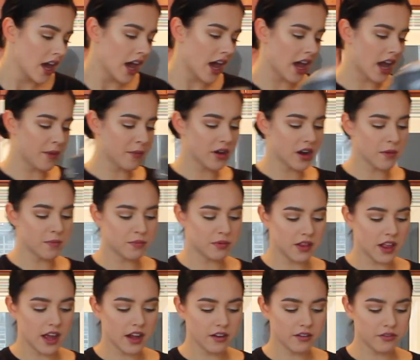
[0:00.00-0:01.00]
And I'm gonna
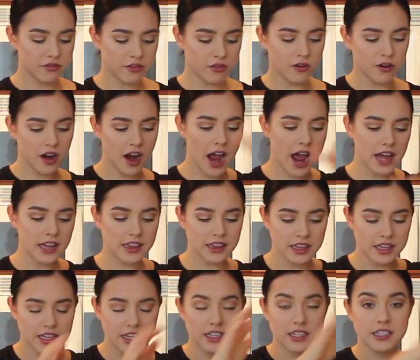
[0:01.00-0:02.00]
blend for at
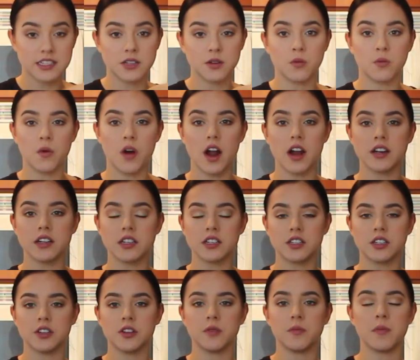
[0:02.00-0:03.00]
least 1 to
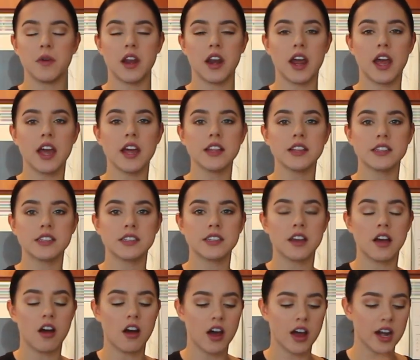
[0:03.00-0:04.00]
2 minutes
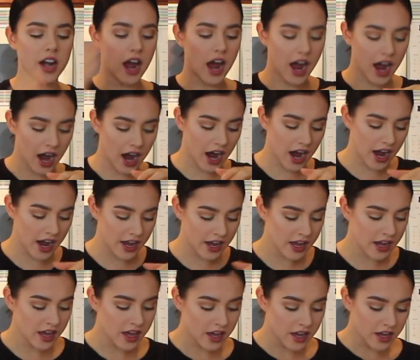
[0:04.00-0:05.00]
on
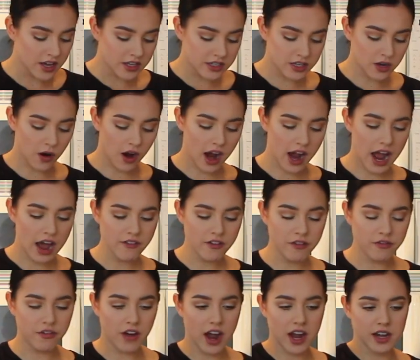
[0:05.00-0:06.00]
high. So I have
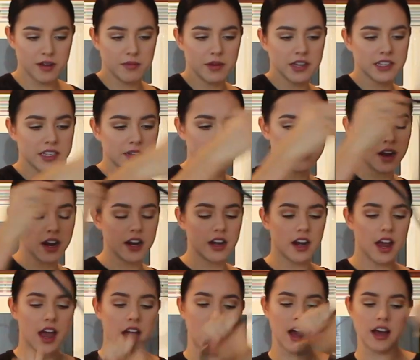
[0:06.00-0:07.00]
a Vitamix and mine
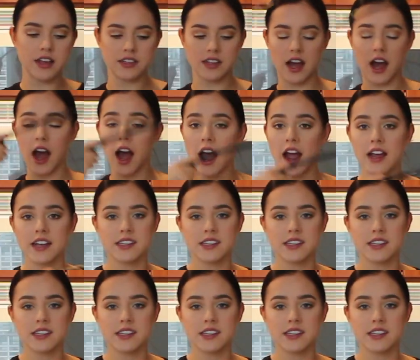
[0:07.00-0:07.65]
has a high